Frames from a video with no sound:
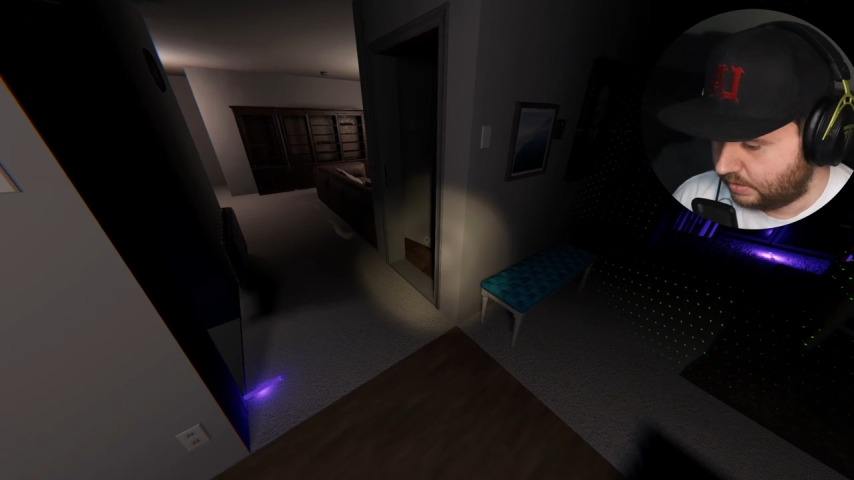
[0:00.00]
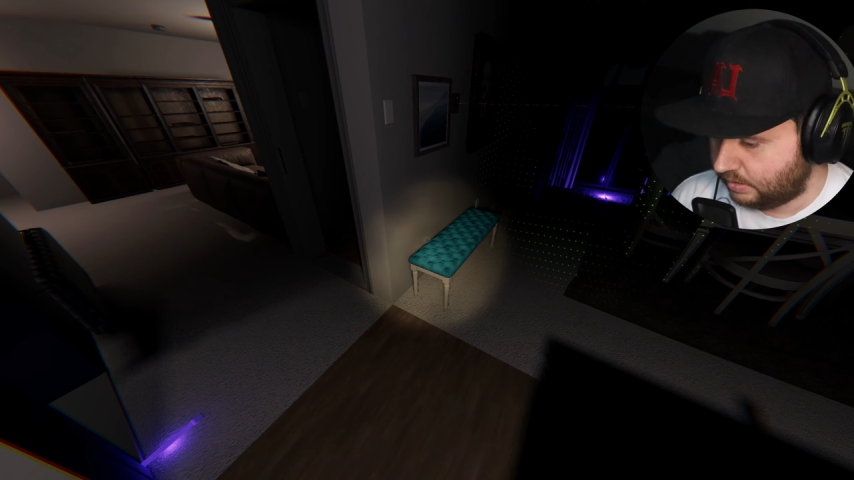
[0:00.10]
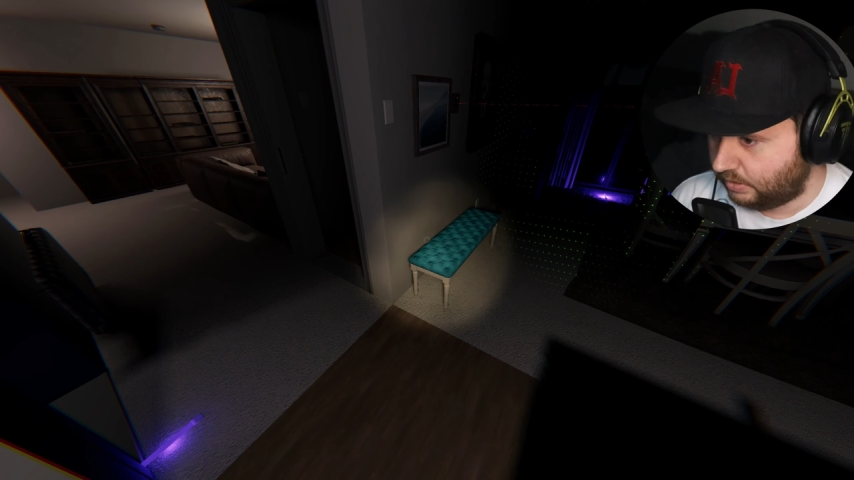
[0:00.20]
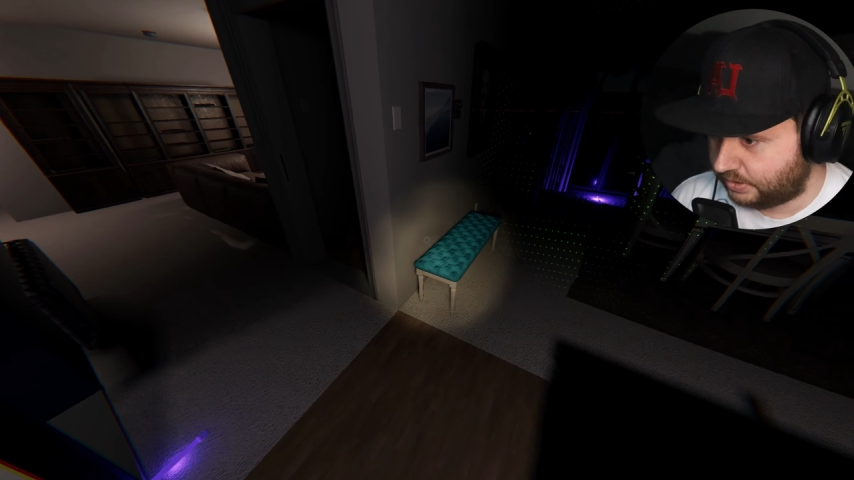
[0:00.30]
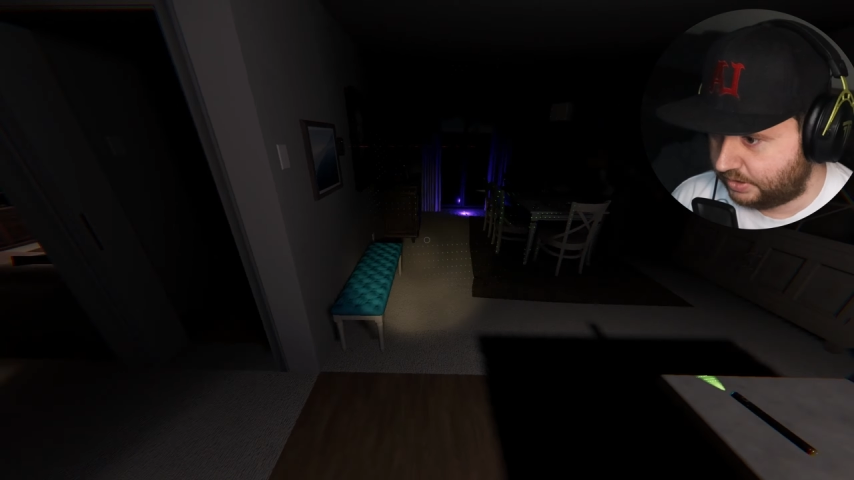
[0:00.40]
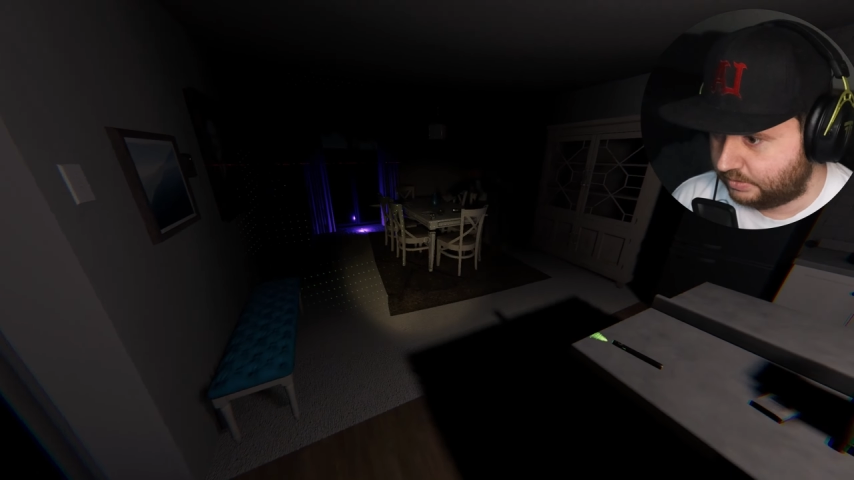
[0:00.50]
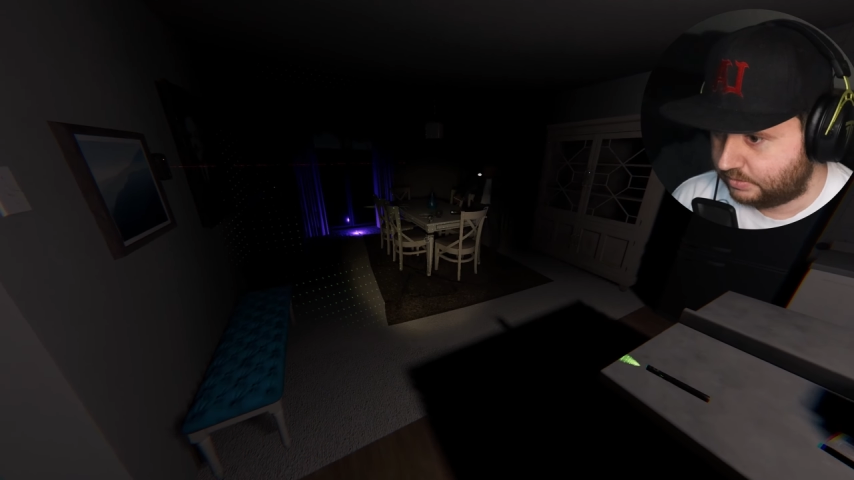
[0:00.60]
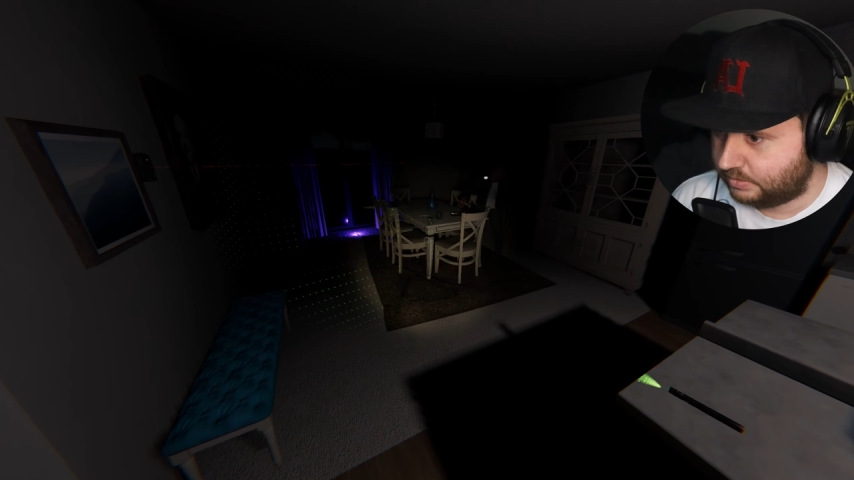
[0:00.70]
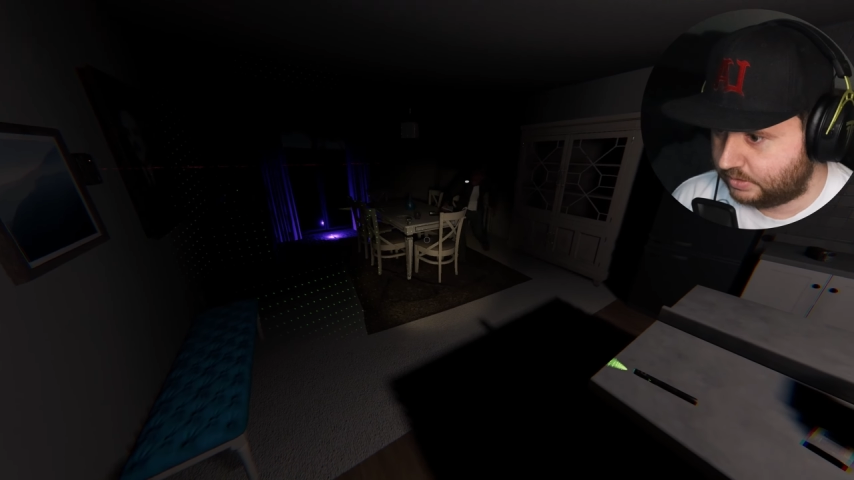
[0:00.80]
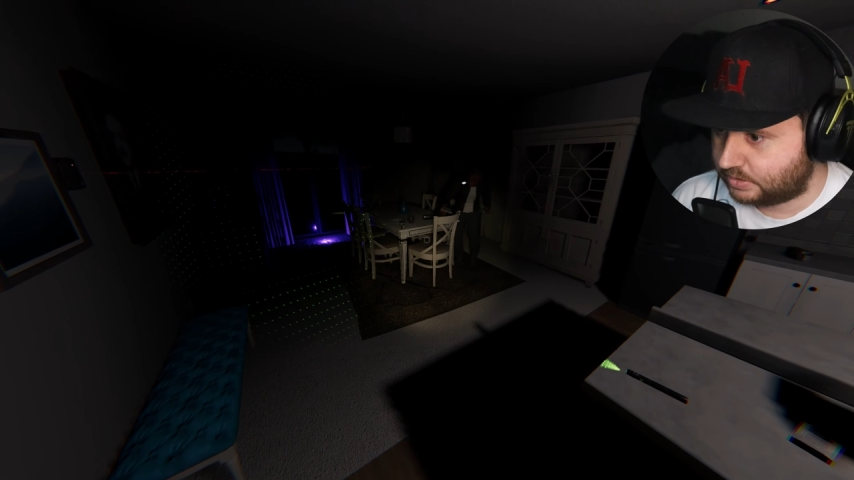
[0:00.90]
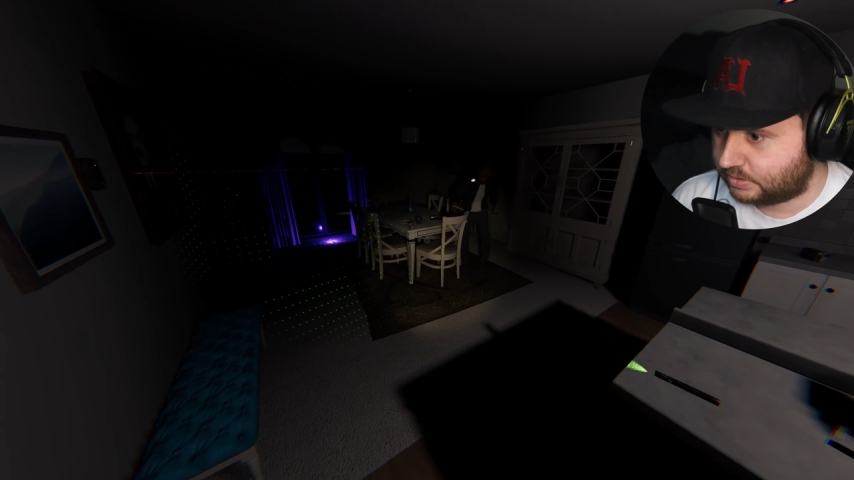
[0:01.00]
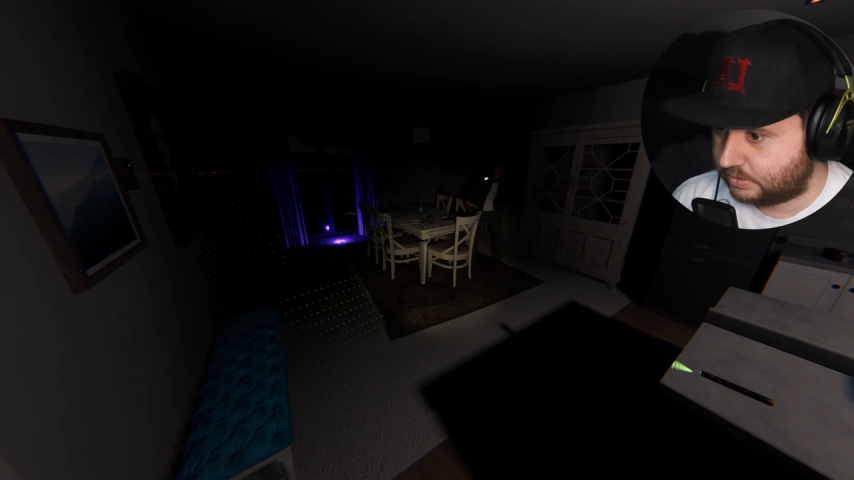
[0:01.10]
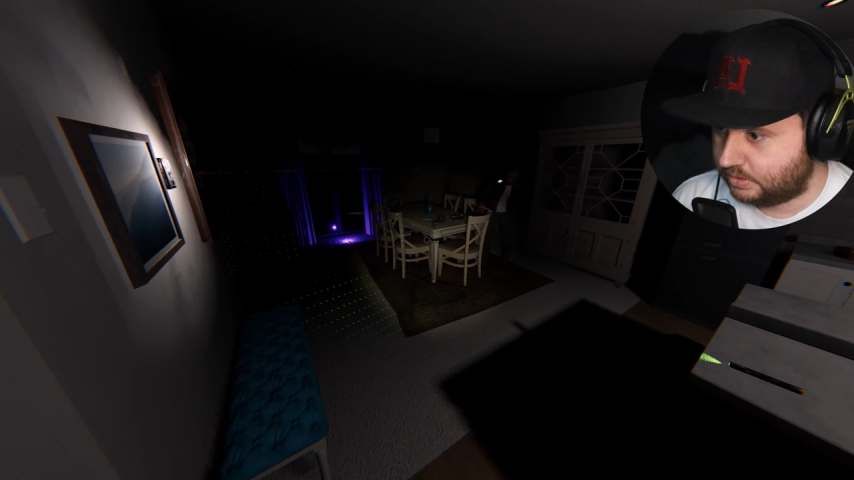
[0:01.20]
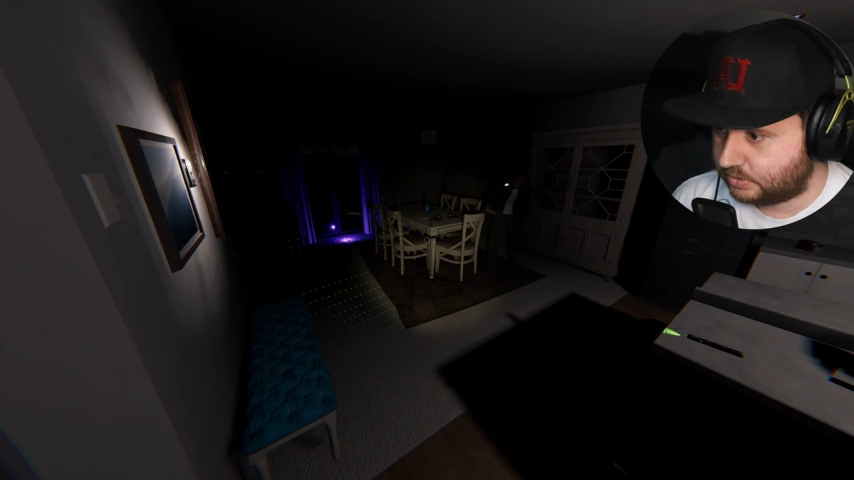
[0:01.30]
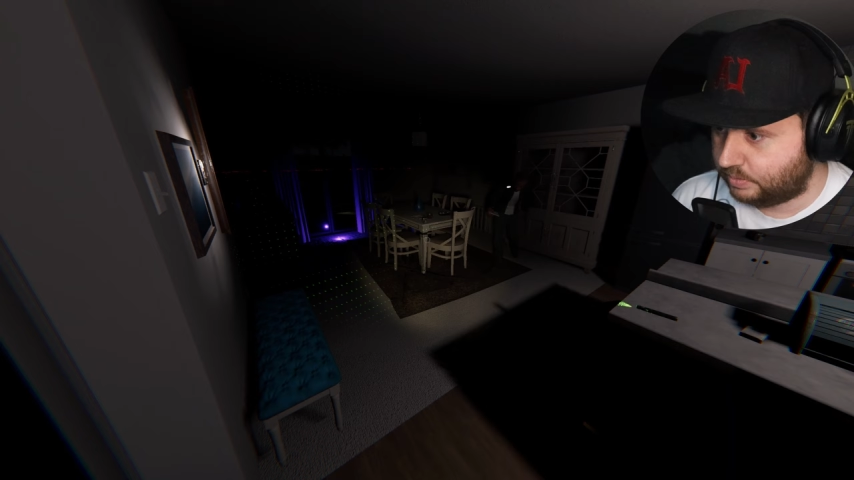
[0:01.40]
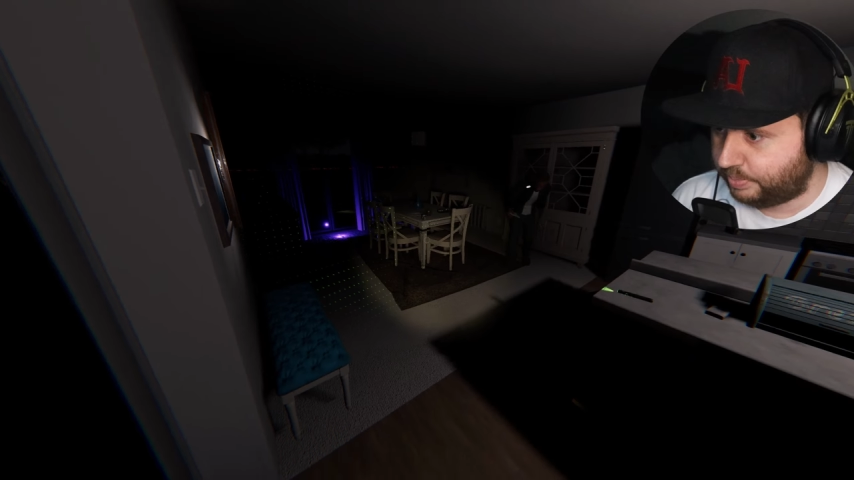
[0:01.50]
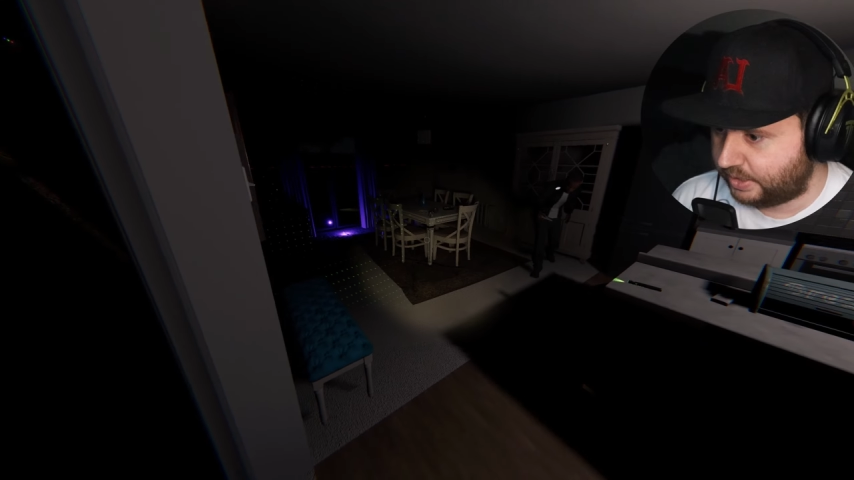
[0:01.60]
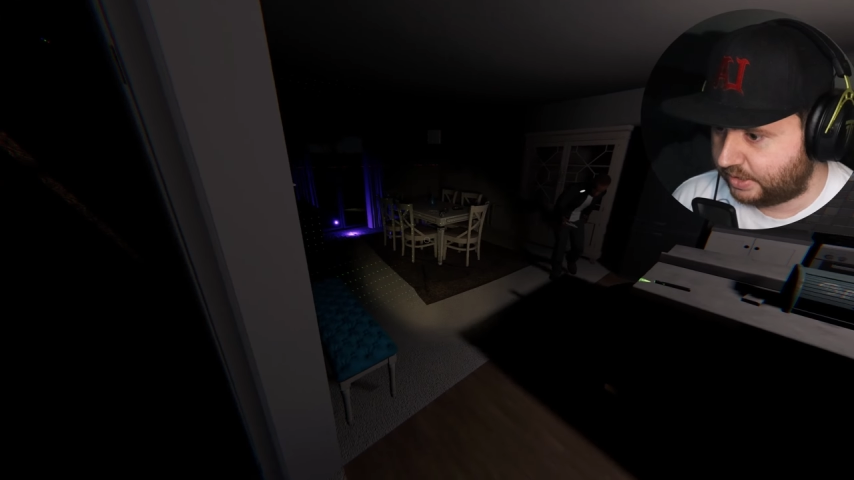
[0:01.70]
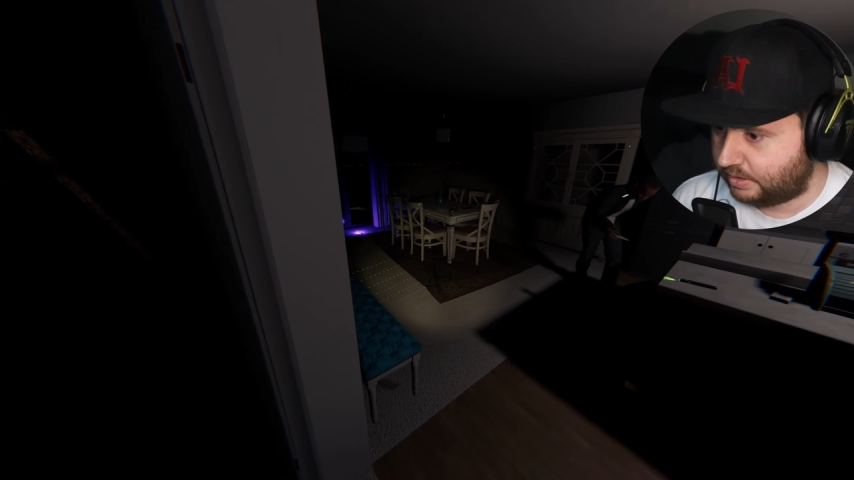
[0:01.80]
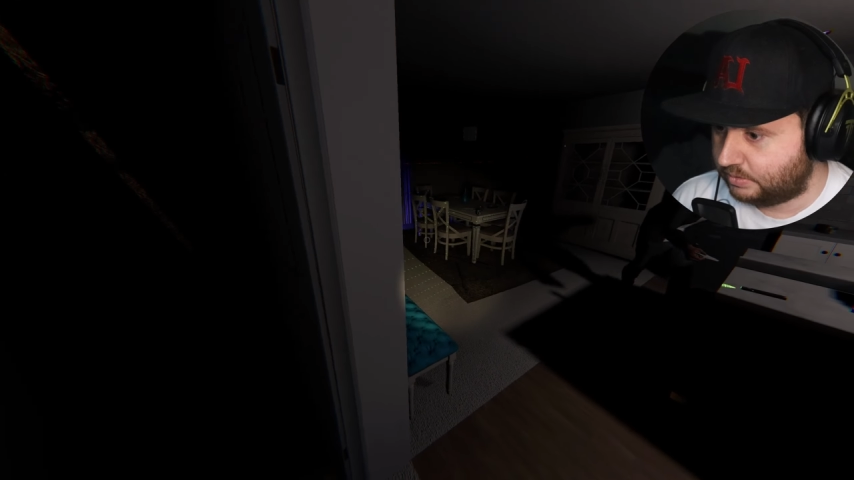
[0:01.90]
Okay, let's let's go
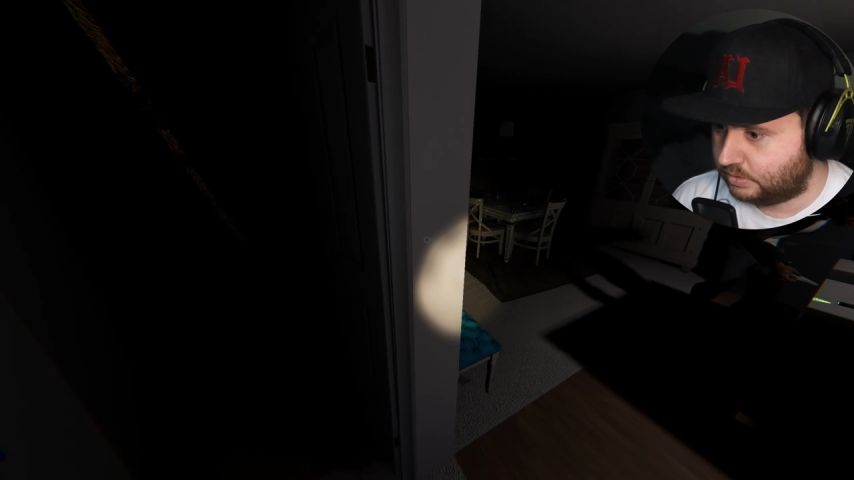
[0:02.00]
back out in